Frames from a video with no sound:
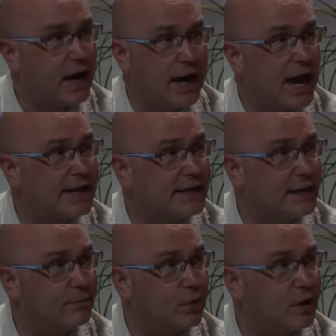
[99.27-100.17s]
I had a
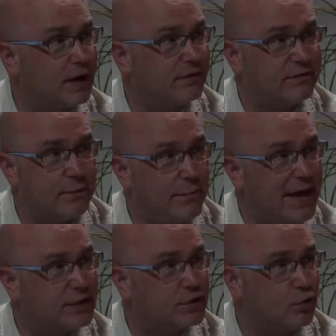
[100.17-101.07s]
number of
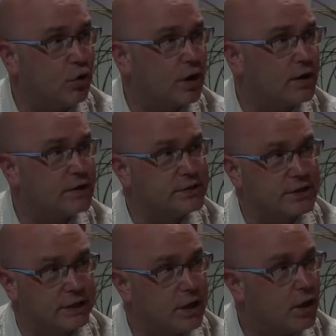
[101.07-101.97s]
mentors
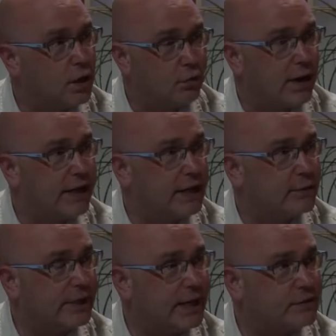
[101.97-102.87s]
and
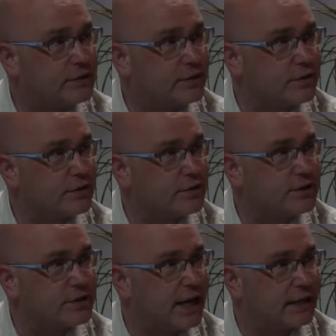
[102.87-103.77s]
radio
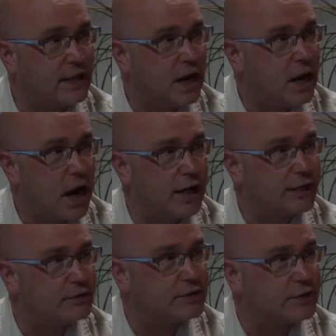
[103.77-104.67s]
announcers that I
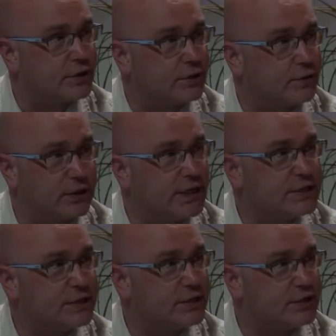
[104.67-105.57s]
used to
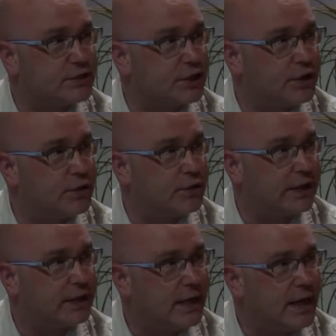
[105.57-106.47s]
listen to,
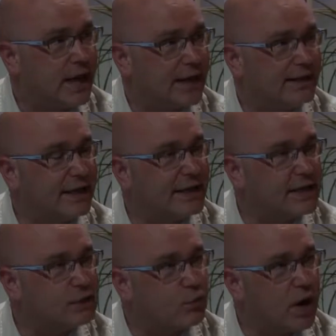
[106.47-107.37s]
and I think
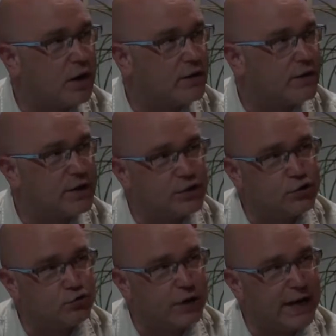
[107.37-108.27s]
that's where the
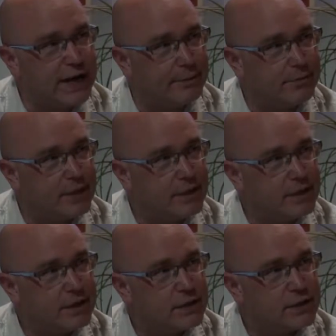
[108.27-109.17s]
dream
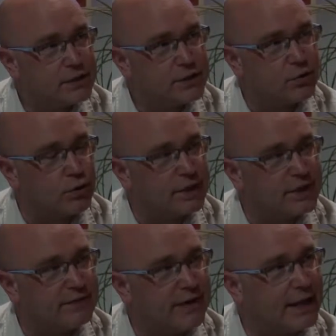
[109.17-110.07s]
sort of
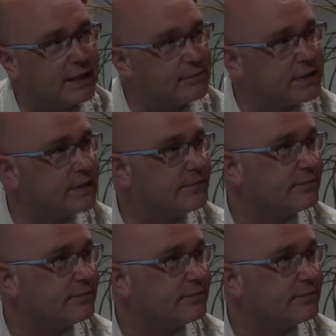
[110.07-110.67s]
developed.